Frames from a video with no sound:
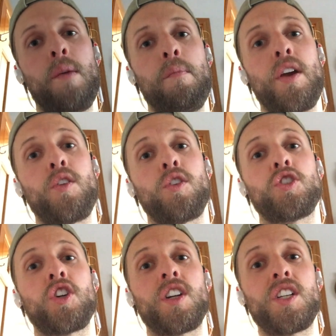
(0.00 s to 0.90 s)
and may your
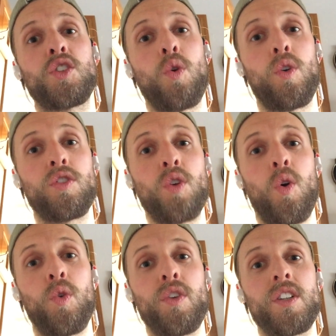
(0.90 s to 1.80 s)
journey towards
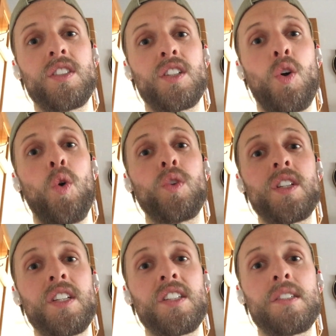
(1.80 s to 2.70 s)
wholeness and
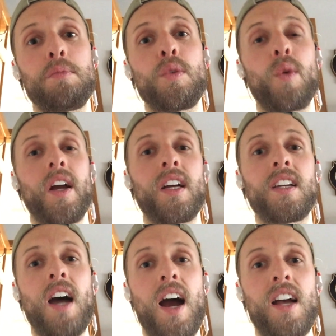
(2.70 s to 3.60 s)
holiness be
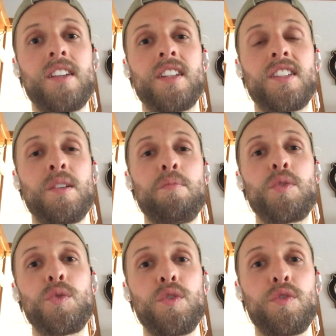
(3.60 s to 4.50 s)
recognized as a
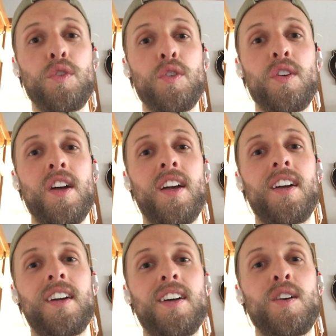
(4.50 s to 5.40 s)
beautiful
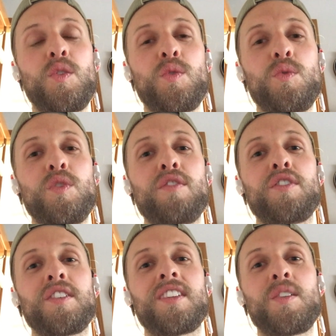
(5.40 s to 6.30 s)

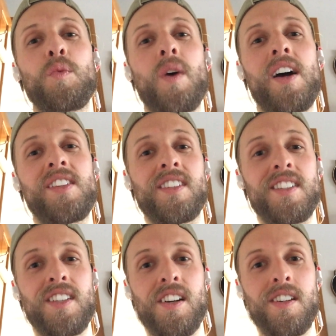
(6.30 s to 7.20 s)
river that winds
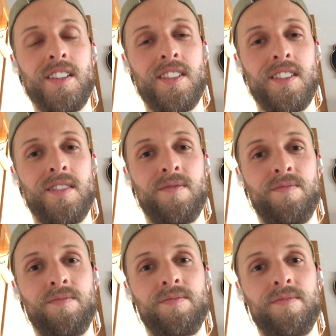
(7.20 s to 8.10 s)
and turns.
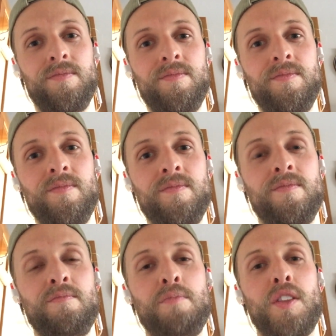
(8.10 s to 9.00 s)

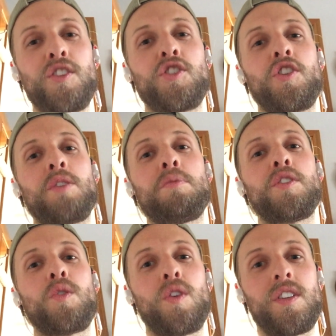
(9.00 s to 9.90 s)
May the journey be
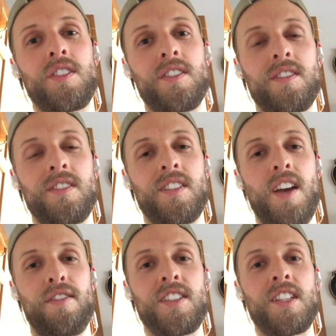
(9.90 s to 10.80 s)
yours
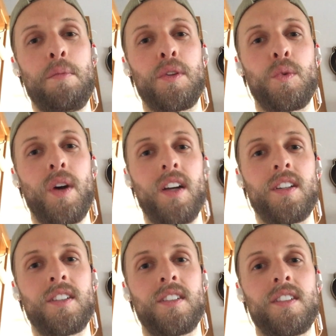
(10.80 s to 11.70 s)
every step of the way.
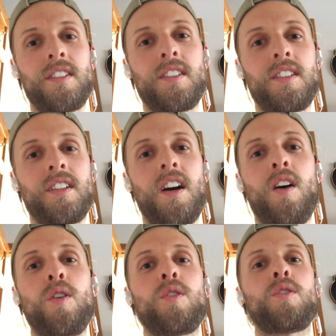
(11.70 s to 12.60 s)

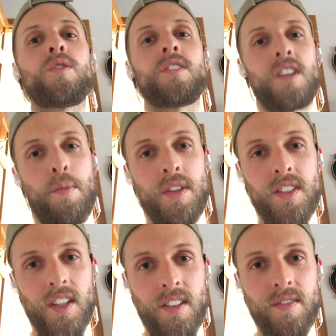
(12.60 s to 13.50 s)
Aho, namaste.